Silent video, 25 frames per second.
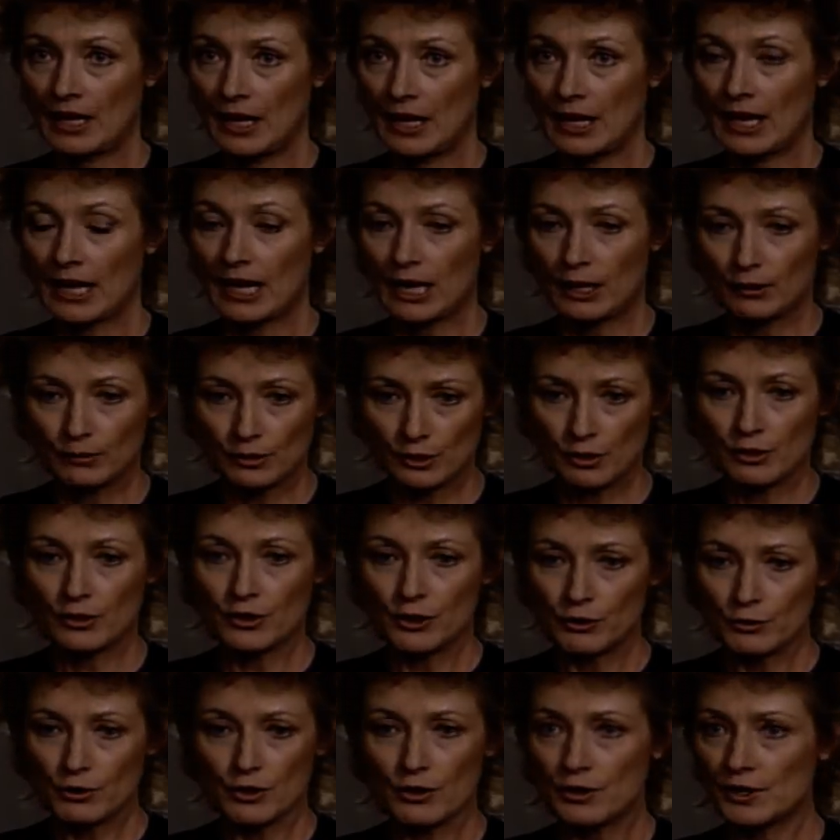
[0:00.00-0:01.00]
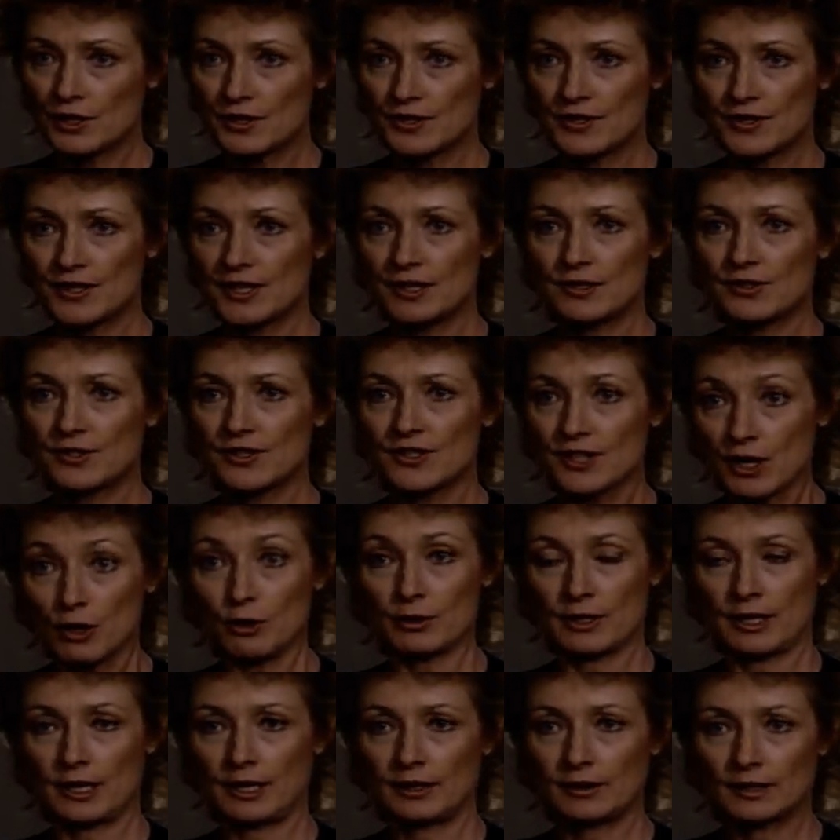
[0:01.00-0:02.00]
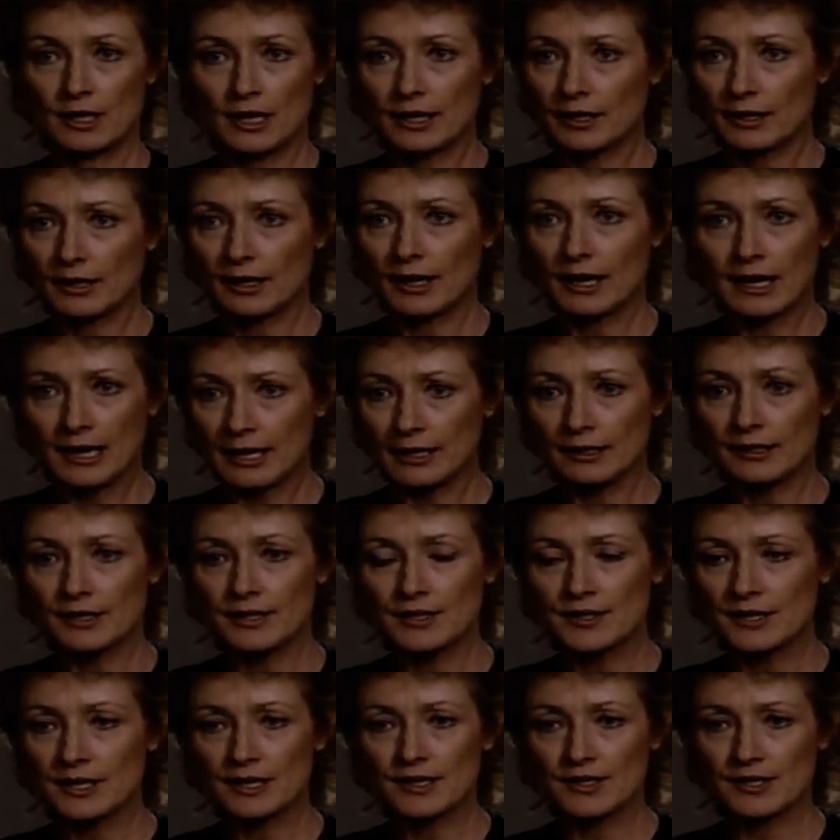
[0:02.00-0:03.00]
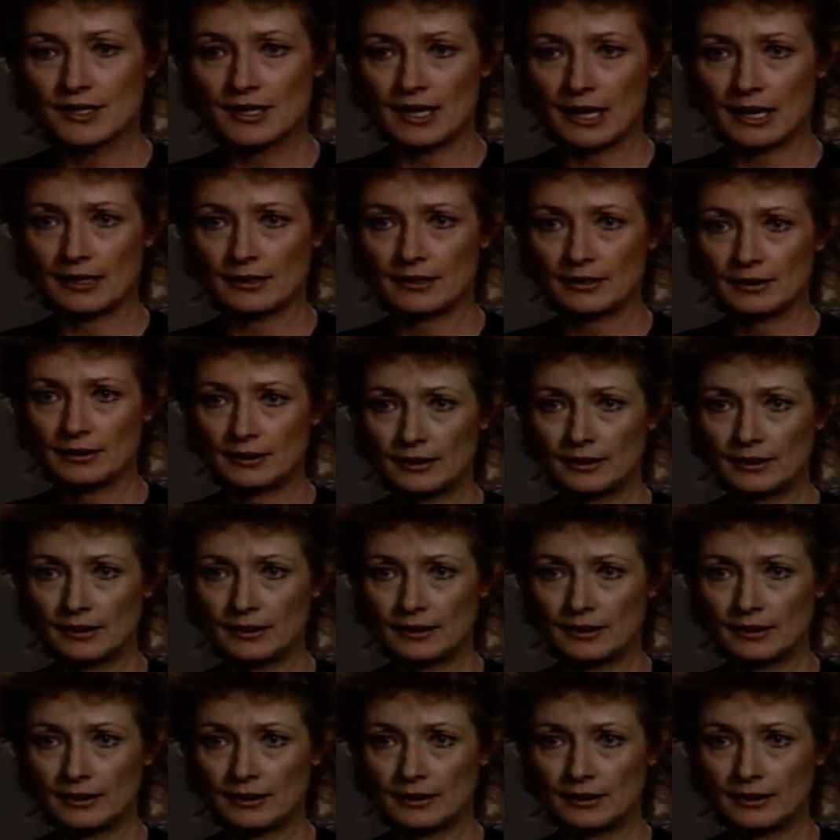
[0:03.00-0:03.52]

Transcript: How long are you going to sit sulking like Achilles in his tent?